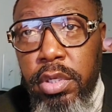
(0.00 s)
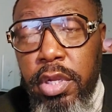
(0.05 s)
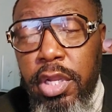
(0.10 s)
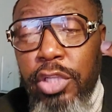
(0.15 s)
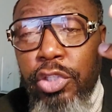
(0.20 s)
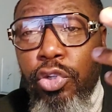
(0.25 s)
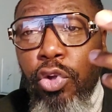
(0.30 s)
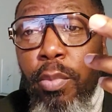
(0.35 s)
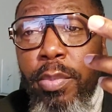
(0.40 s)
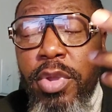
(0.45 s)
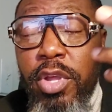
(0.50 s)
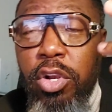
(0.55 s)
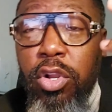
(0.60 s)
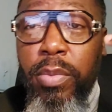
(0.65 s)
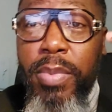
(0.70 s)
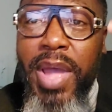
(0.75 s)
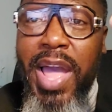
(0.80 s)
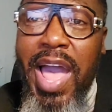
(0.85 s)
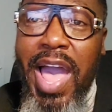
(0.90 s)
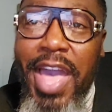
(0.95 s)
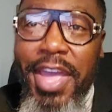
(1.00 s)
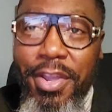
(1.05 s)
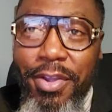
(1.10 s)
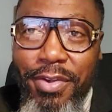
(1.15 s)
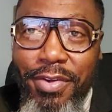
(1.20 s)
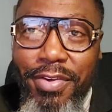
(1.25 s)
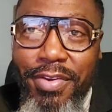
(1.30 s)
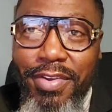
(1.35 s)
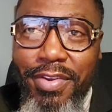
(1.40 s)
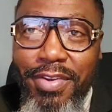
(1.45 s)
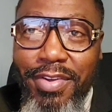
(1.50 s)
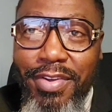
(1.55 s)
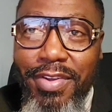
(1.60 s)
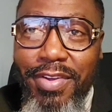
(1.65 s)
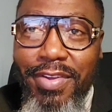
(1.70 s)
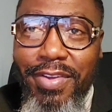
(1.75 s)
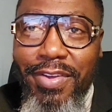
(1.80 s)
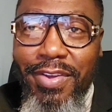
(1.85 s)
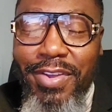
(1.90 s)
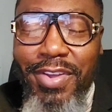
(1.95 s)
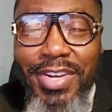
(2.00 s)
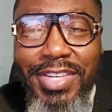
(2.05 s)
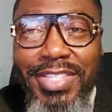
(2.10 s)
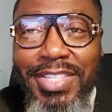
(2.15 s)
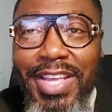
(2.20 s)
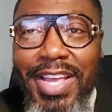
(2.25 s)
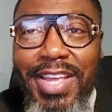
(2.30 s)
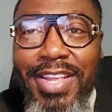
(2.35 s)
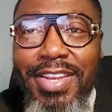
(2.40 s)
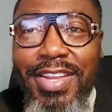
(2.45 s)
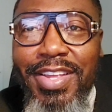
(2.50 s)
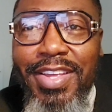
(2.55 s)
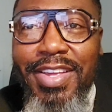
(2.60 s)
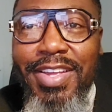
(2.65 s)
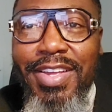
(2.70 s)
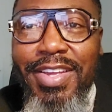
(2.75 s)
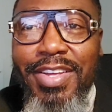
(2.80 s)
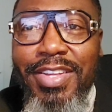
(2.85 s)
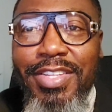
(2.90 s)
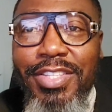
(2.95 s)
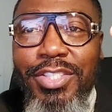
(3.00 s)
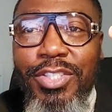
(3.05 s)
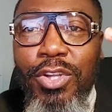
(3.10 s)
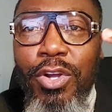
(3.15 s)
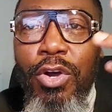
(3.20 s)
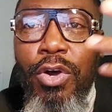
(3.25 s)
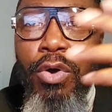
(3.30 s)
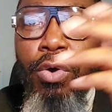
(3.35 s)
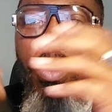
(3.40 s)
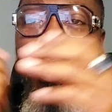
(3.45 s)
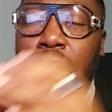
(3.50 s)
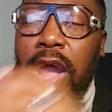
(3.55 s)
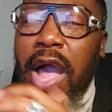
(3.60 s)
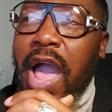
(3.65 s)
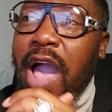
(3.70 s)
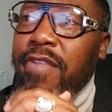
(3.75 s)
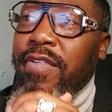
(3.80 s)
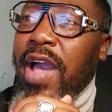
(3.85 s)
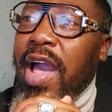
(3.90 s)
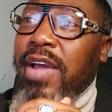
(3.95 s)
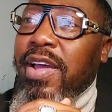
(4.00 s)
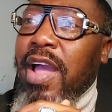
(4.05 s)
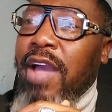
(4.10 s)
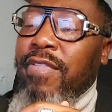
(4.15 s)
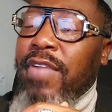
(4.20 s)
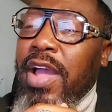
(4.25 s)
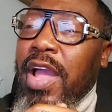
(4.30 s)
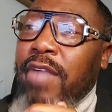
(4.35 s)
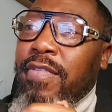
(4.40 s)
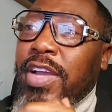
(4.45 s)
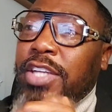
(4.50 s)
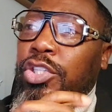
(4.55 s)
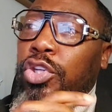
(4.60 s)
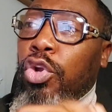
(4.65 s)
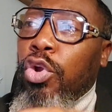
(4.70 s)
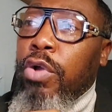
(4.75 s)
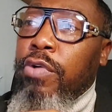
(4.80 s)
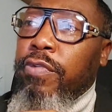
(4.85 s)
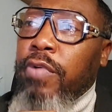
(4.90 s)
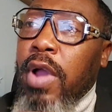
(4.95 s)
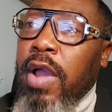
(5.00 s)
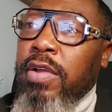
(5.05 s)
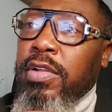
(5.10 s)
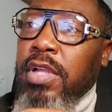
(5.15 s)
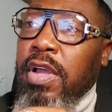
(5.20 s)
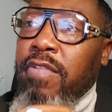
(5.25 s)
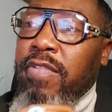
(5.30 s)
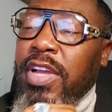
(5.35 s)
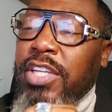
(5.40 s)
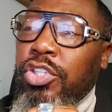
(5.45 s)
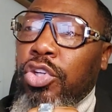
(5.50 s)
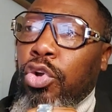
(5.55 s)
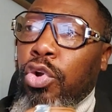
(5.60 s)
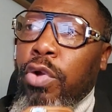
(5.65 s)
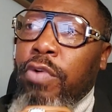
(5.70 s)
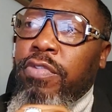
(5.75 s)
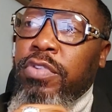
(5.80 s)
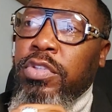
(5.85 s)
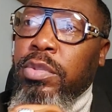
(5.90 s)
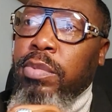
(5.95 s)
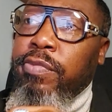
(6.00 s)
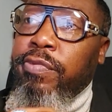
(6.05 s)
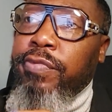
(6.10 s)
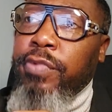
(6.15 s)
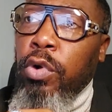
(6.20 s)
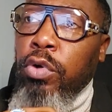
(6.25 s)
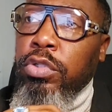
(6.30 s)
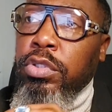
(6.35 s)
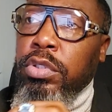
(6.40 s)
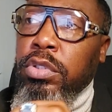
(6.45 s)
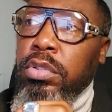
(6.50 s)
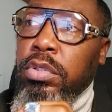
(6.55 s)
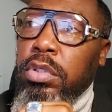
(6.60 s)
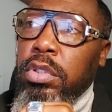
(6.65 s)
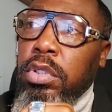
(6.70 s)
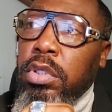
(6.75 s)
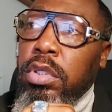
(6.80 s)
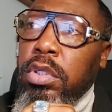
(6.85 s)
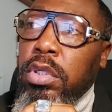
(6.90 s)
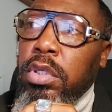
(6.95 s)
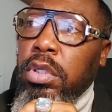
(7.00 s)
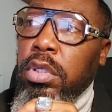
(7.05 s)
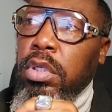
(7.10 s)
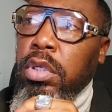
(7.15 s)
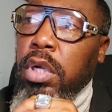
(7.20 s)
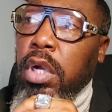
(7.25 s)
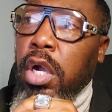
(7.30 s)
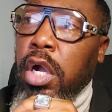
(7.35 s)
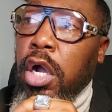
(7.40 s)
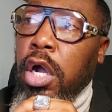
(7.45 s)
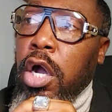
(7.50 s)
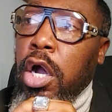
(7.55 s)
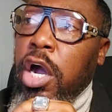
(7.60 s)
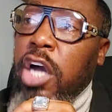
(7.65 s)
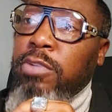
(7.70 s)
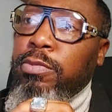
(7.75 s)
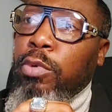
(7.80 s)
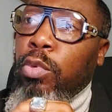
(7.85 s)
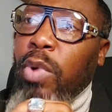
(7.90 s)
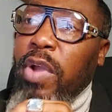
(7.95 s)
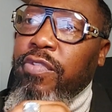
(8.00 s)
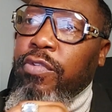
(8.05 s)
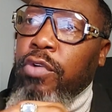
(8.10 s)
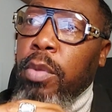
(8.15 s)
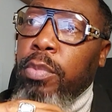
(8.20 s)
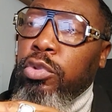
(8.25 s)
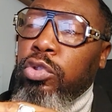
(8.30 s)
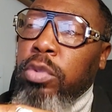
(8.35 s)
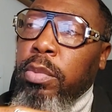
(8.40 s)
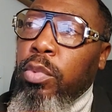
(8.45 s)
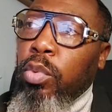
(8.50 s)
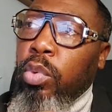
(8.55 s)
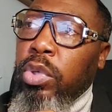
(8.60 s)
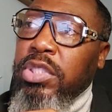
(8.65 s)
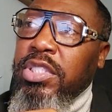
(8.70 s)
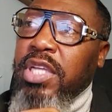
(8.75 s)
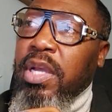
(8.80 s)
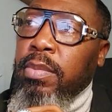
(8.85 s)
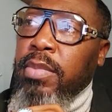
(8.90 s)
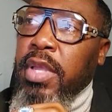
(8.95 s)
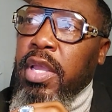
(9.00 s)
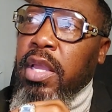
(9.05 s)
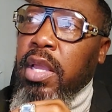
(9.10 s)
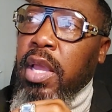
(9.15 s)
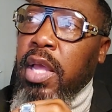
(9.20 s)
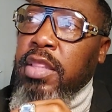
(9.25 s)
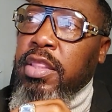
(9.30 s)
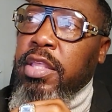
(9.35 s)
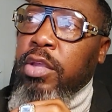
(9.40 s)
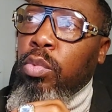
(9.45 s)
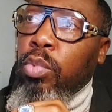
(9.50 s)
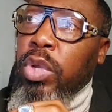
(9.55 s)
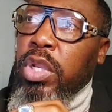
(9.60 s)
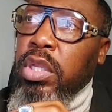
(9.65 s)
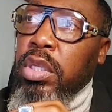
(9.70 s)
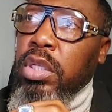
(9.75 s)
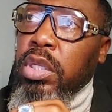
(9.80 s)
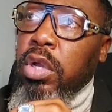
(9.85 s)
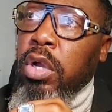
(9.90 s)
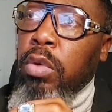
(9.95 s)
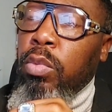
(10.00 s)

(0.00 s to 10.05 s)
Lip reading: is gonna be a little bit higher. You understand? So I've actually heard from some folks. A husband and wife couple told me one time that I think when